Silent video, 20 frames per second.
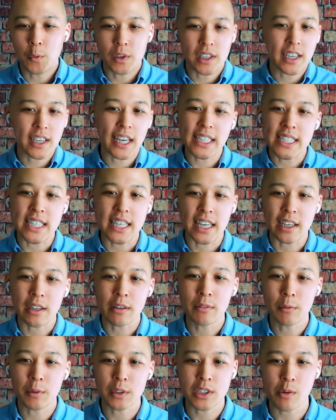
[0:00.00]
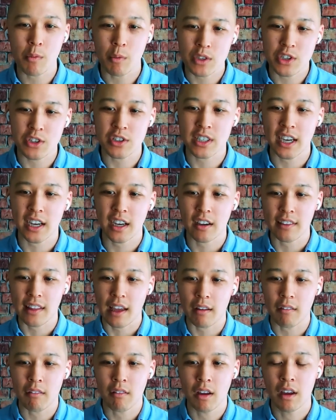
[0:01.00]
What do you guys think? What's your take
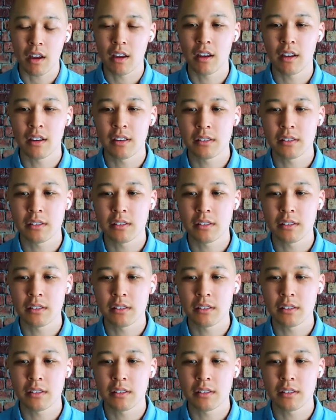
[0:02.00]
on that?